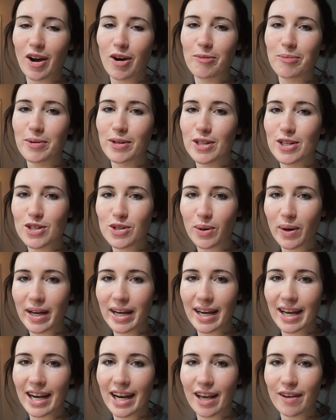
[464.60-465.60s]
I hope you
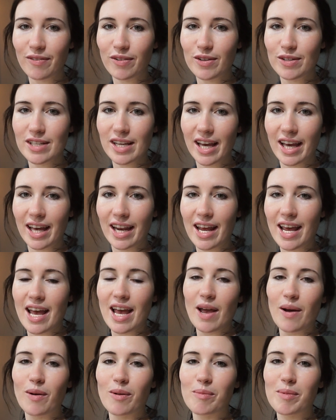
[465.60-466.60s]
enjoyed it. If you did,
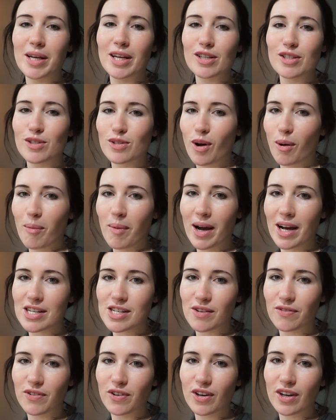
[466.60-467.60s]
it would mean so
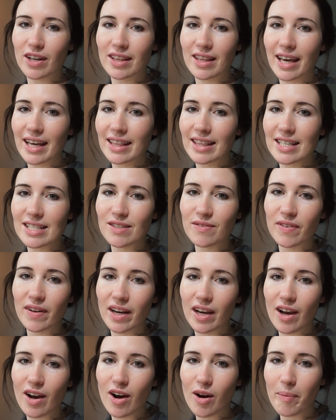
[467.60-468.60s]
much if you could like this
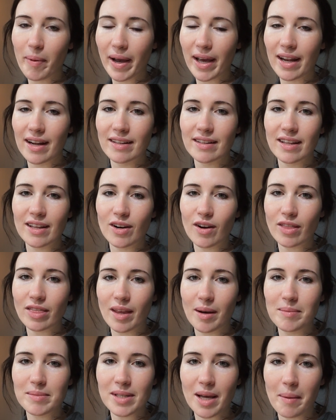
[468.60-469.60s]
video by hitting the little
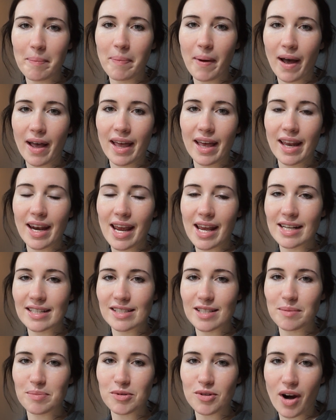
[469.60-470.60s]
thumbs up button
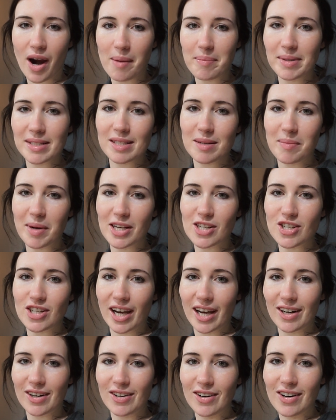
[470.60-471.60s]
and subscribing to my
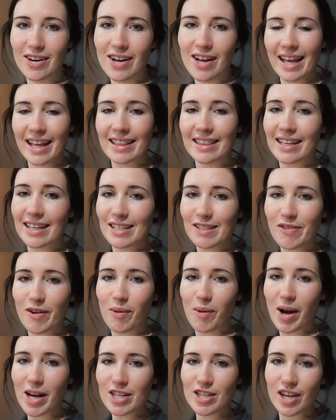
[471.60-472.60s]
channel. Again, thanks
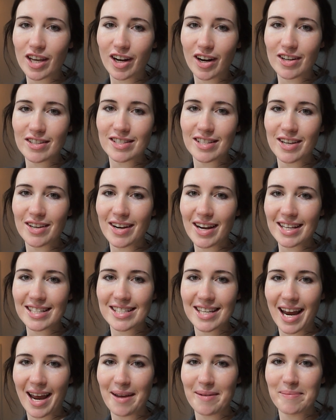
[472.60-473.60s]
for watching and I'll see you
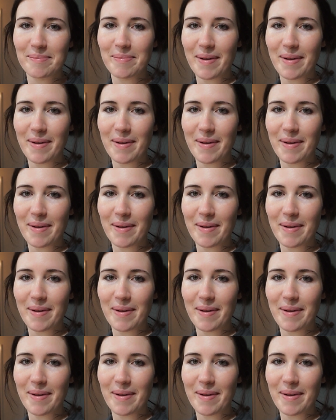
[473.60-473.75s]
next time.